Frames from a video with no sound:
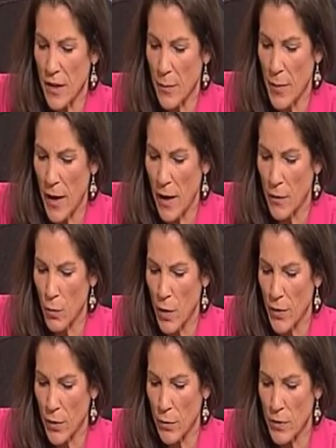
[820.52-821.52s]
about
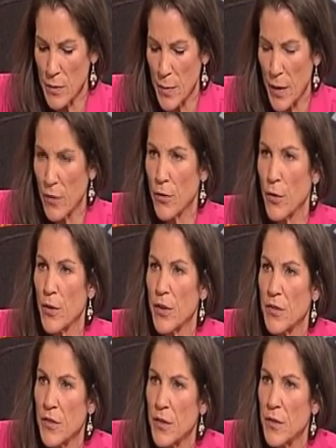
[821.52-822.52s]
whether it was better for her
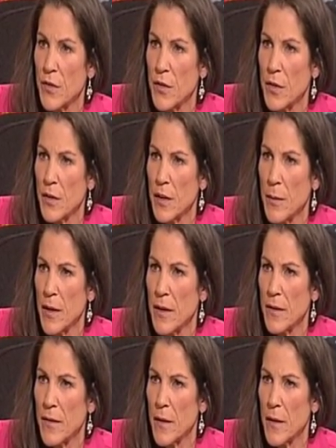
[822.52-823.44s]
to limit